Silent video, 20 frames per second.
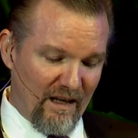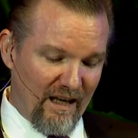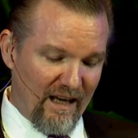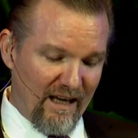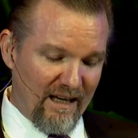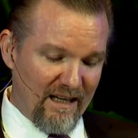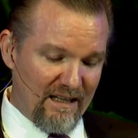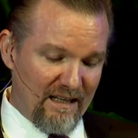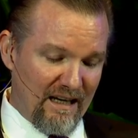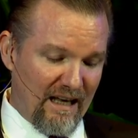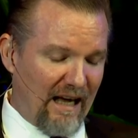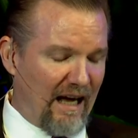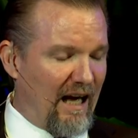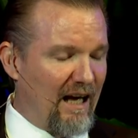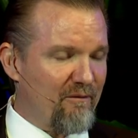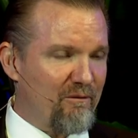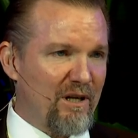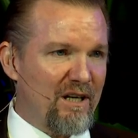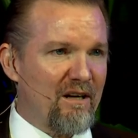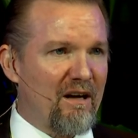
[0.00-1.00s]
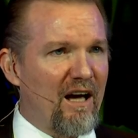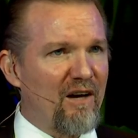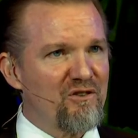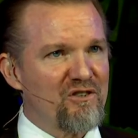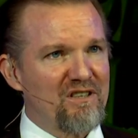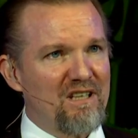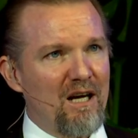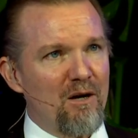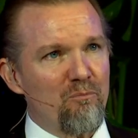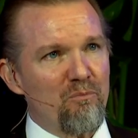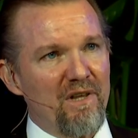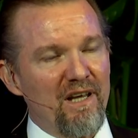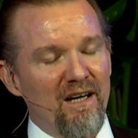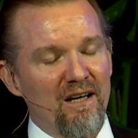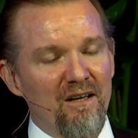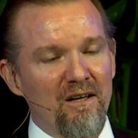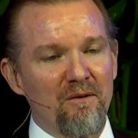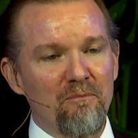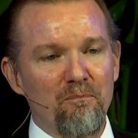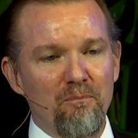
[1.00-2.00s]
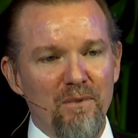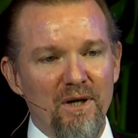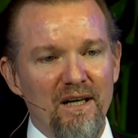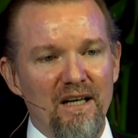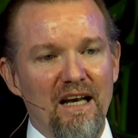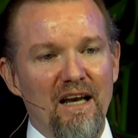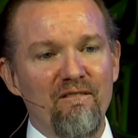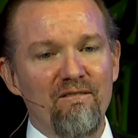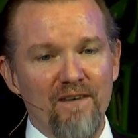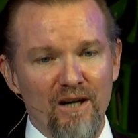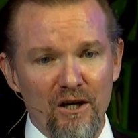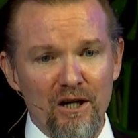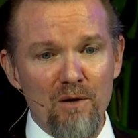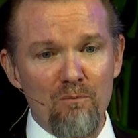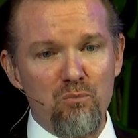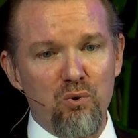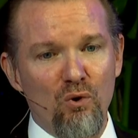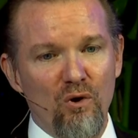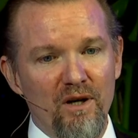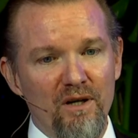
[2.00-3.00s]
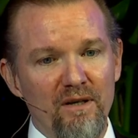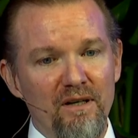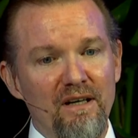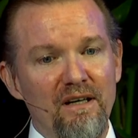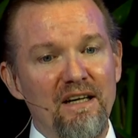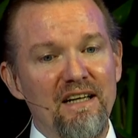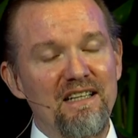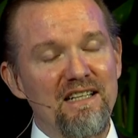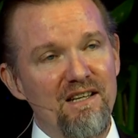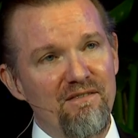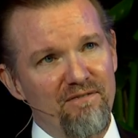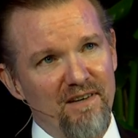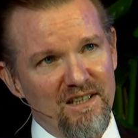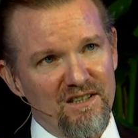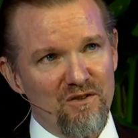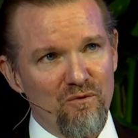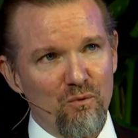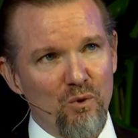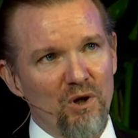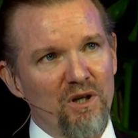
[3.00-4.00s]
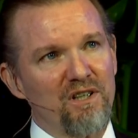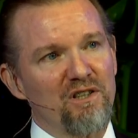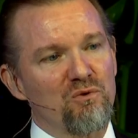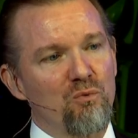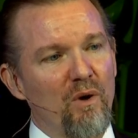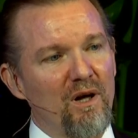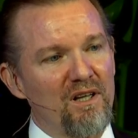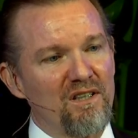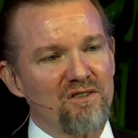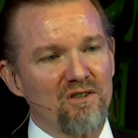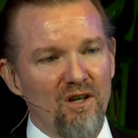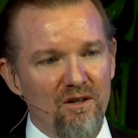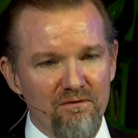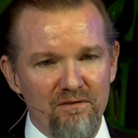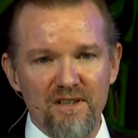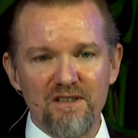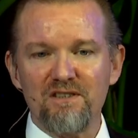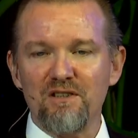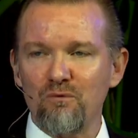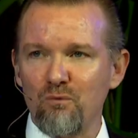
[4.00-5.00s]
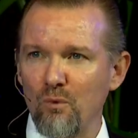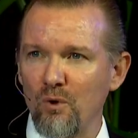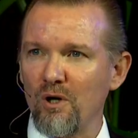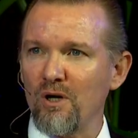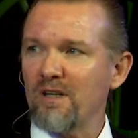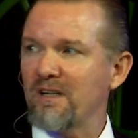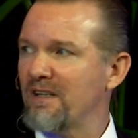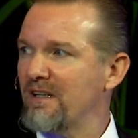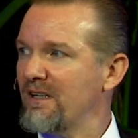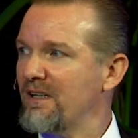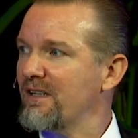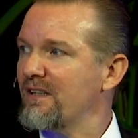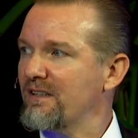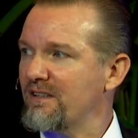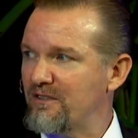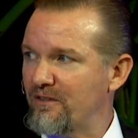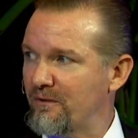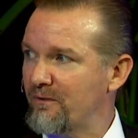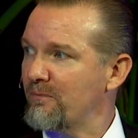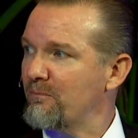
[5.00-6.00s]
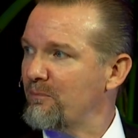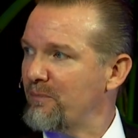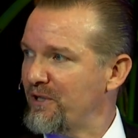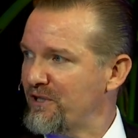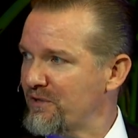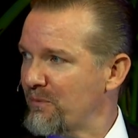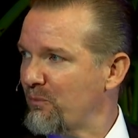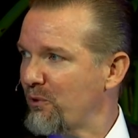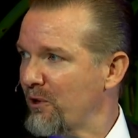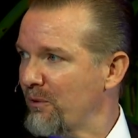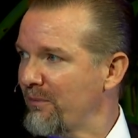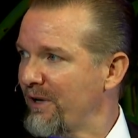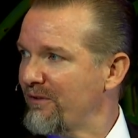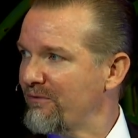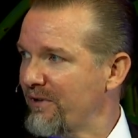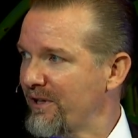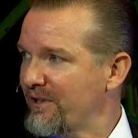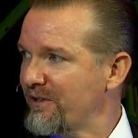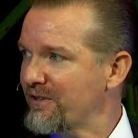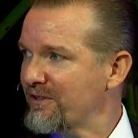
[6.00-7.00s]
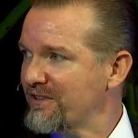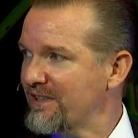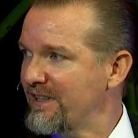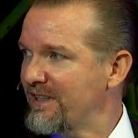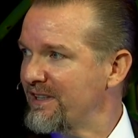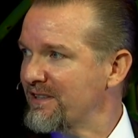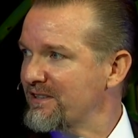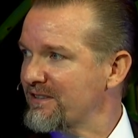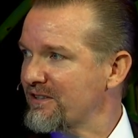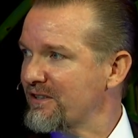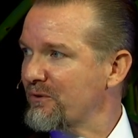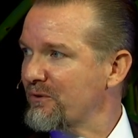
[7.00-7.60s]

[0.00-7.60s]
and I'm gonna, I'll stop there, but very important defensive work as well as offensive work to be supported by funders in this